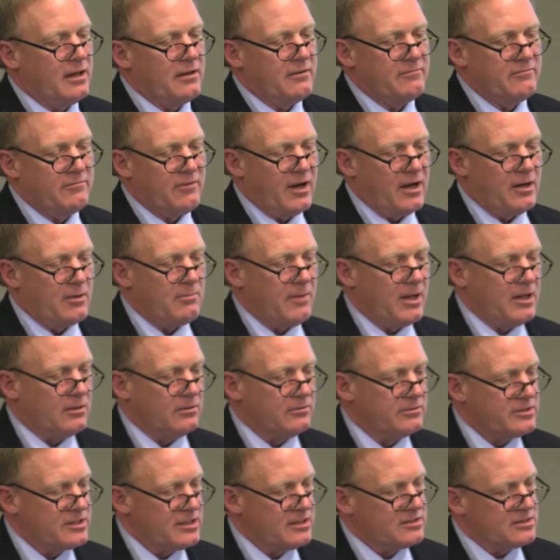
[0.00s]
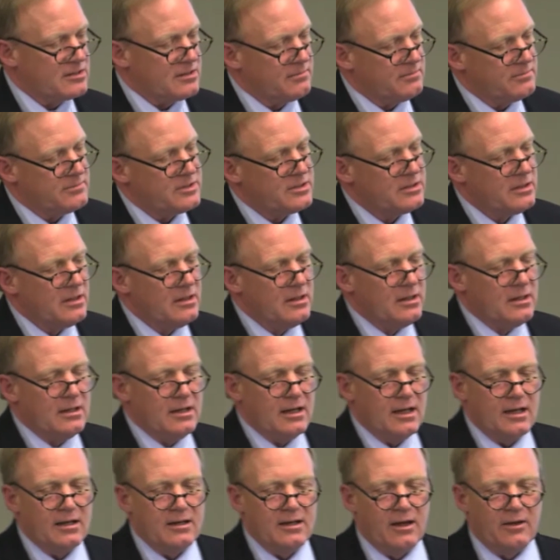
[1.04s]
environmental systems,
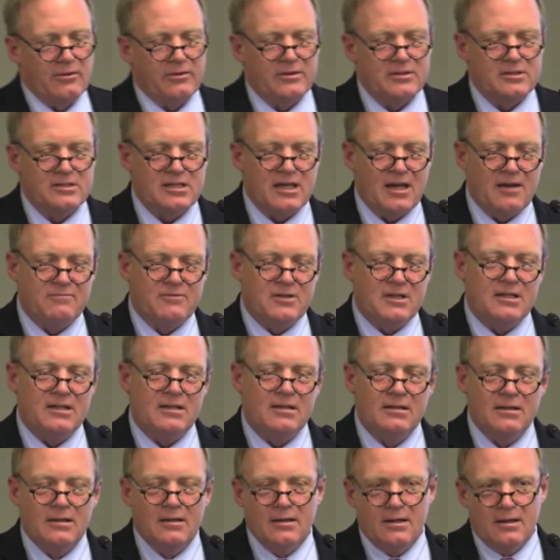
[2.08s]
and health and safety.